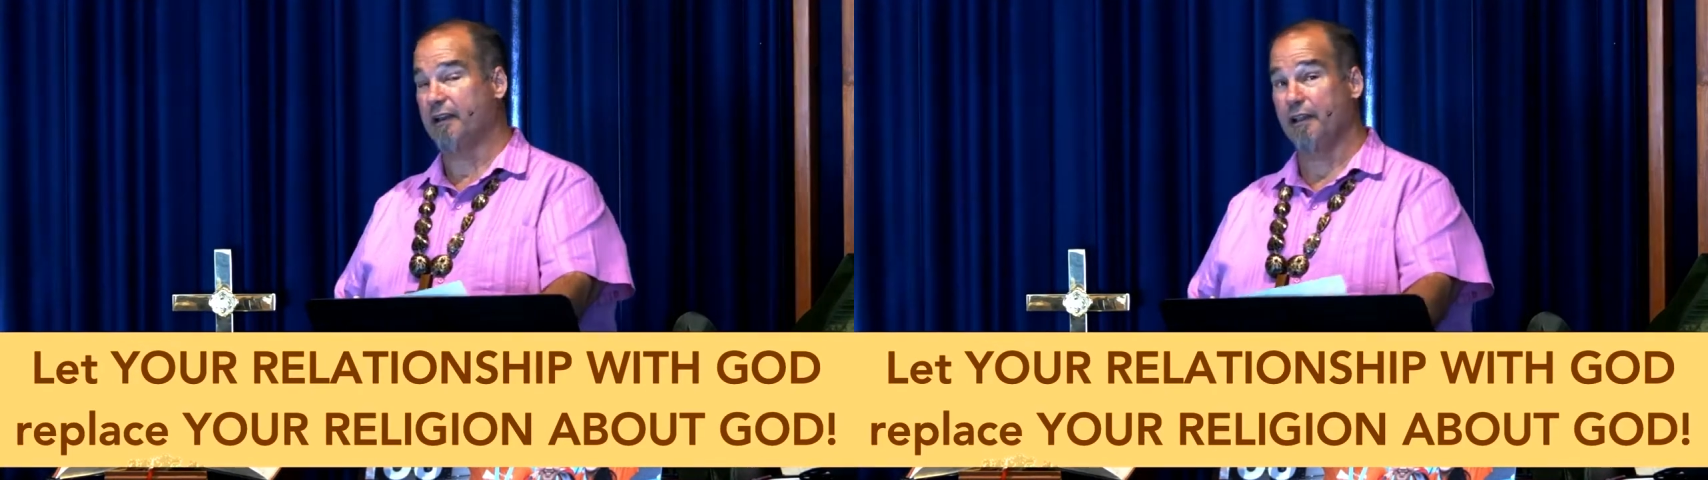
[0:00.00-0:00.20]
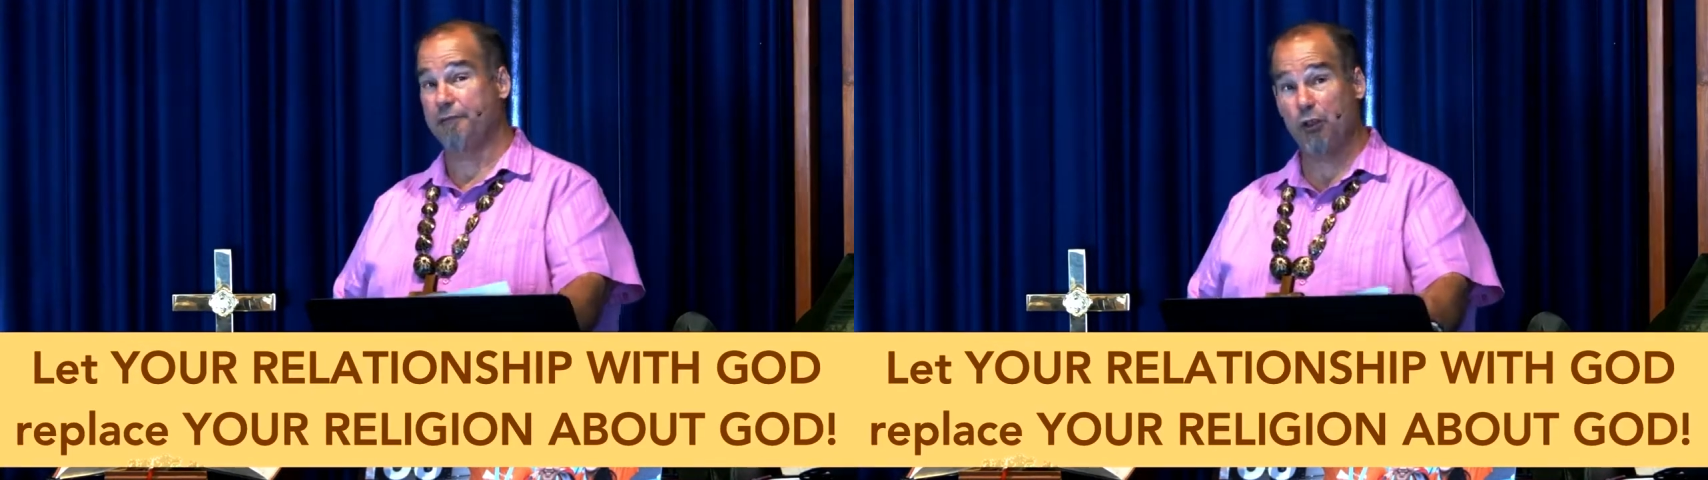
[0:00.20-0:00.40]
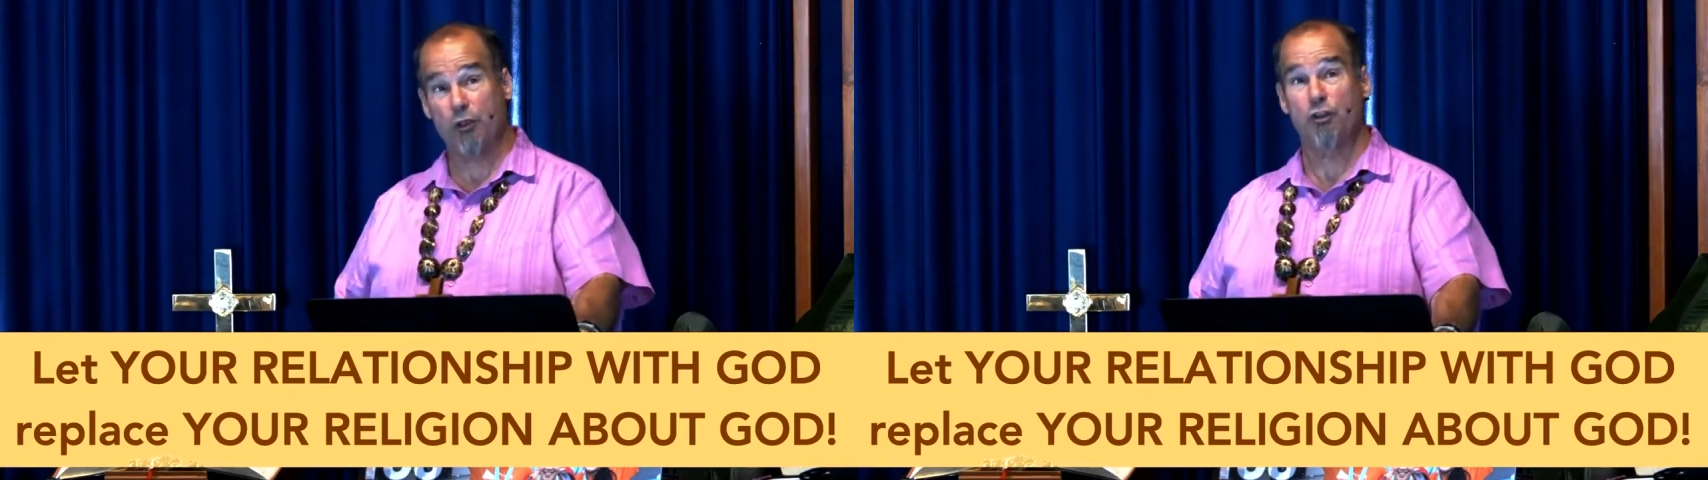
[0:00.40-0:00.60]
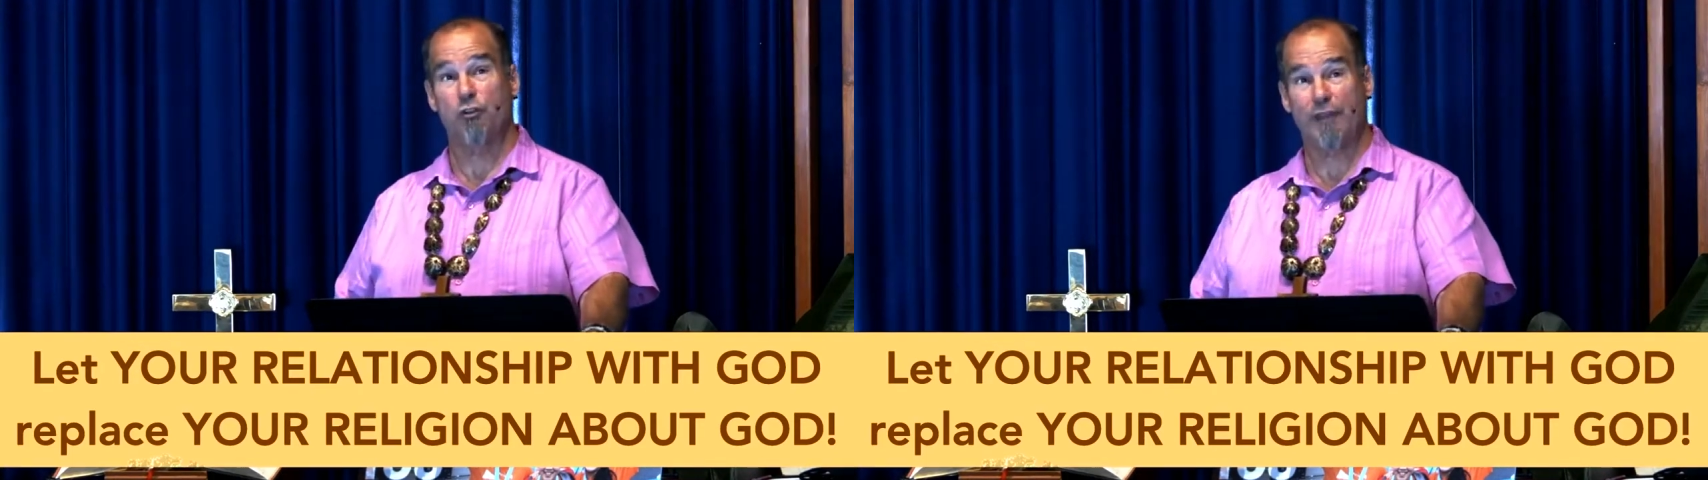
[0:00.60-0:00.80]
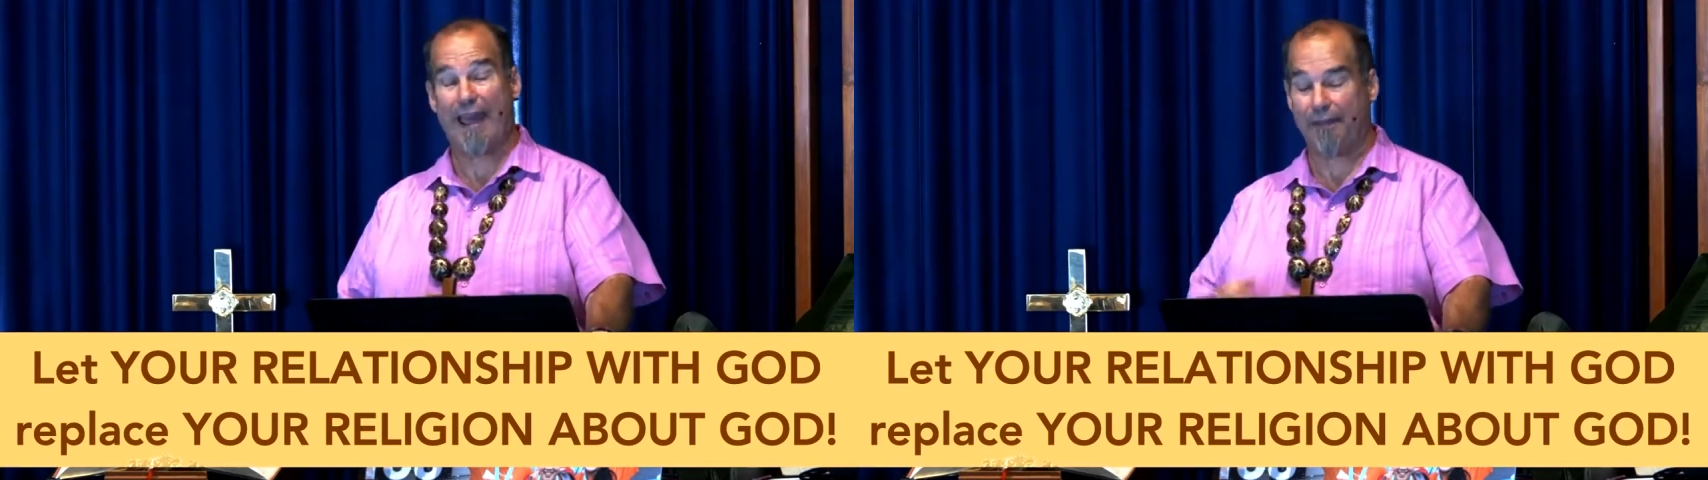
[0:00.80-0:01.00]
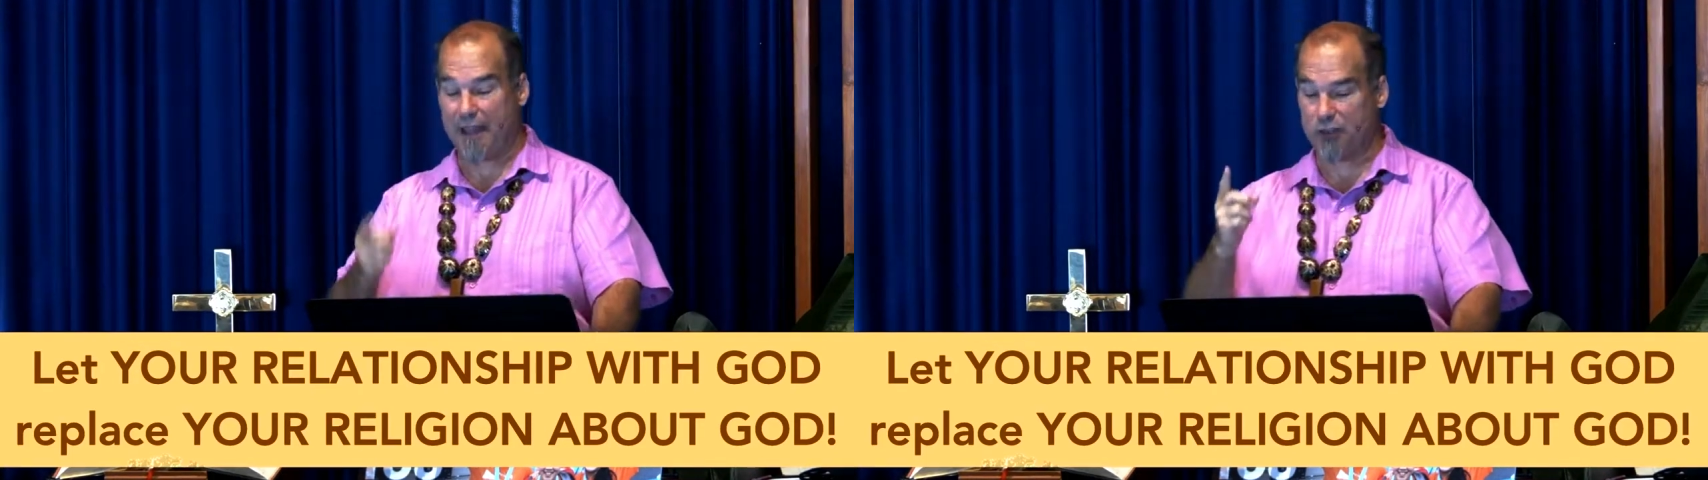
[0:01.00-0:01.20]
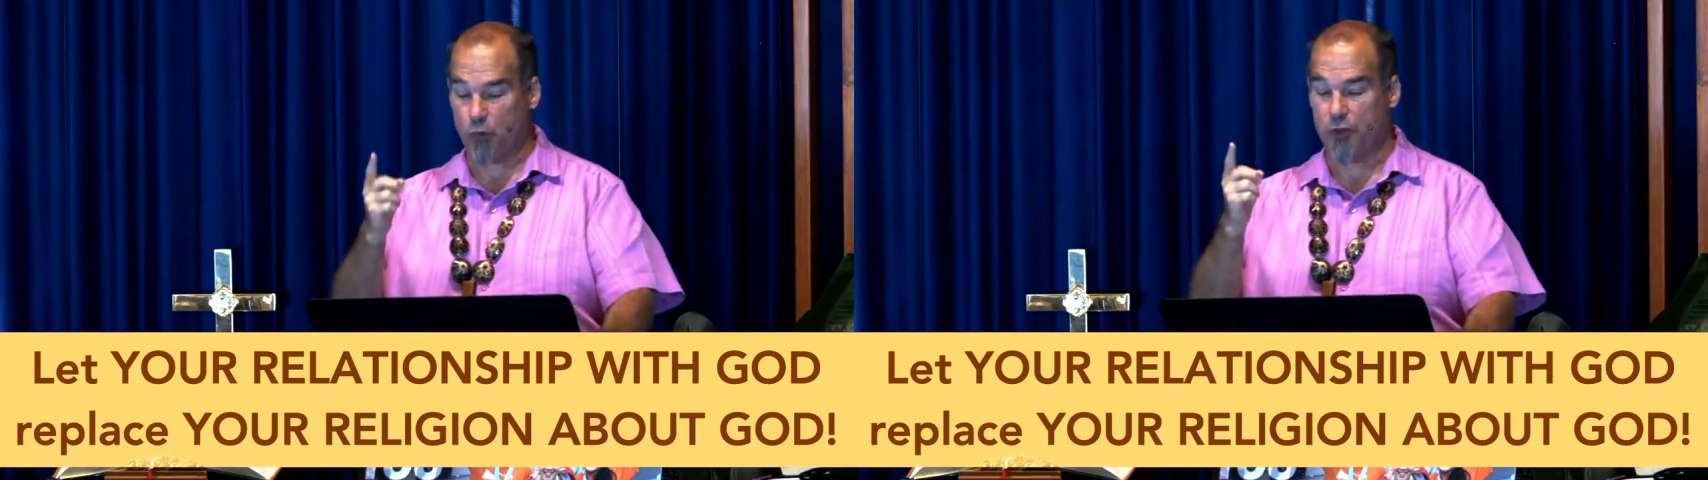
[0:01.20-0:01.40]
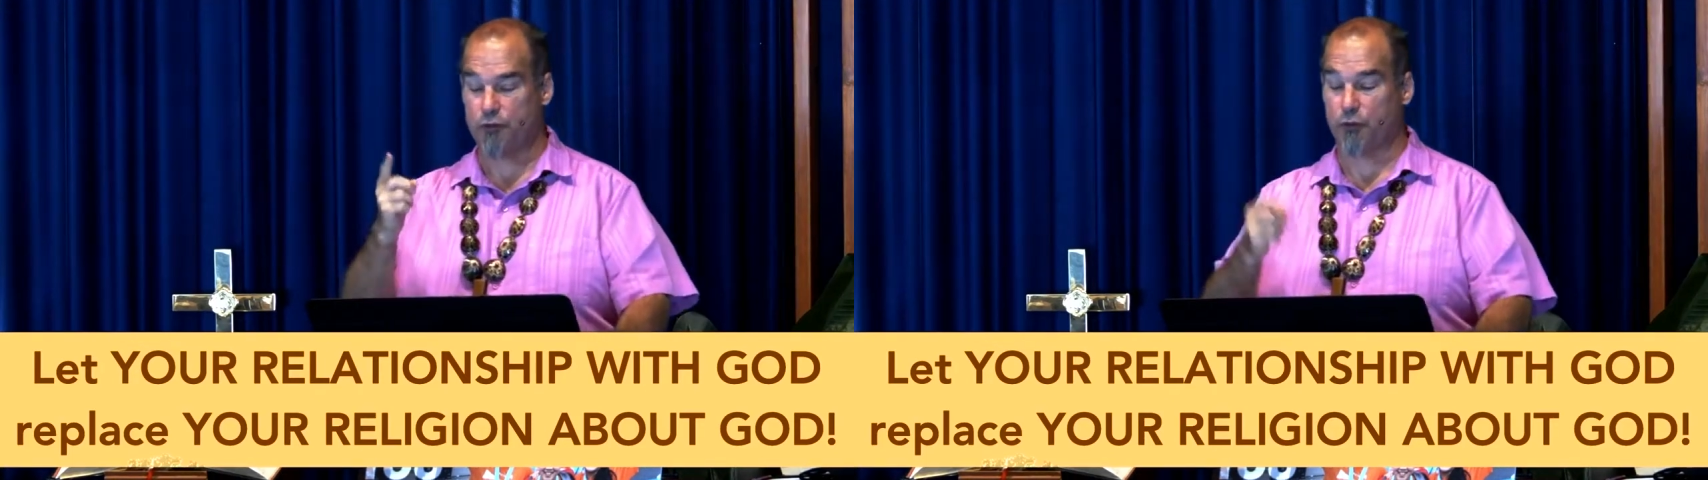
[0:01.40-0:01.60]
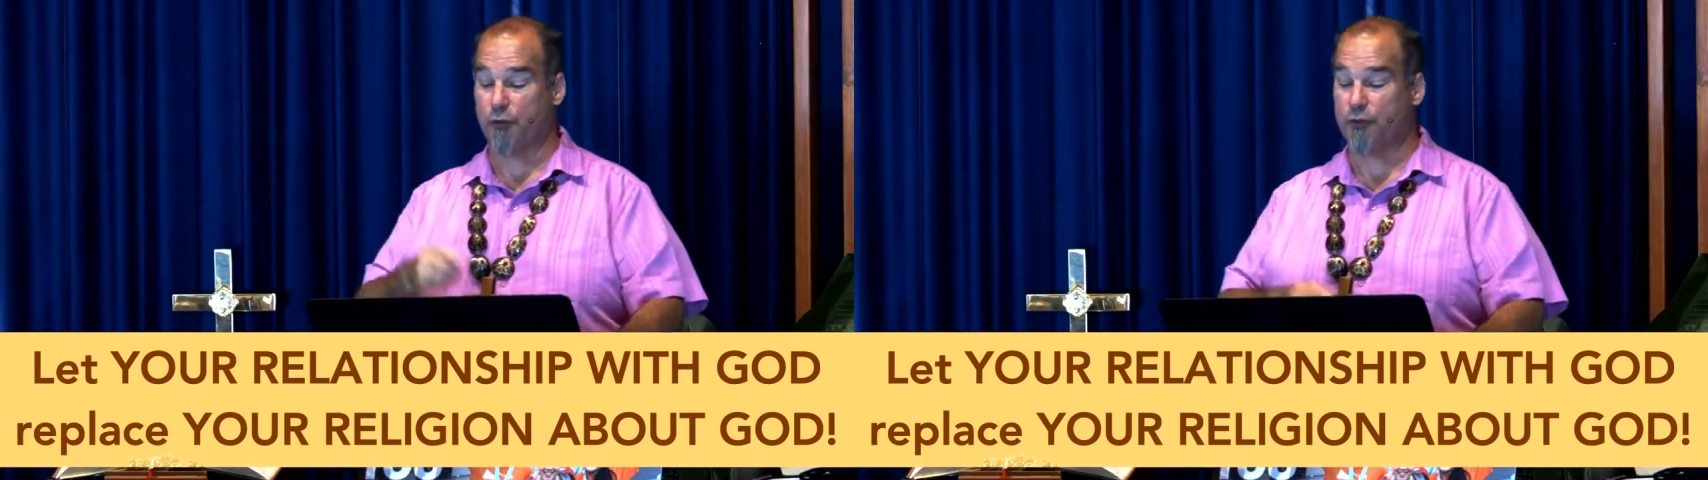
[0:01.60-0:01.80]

If you can do that, that's one truth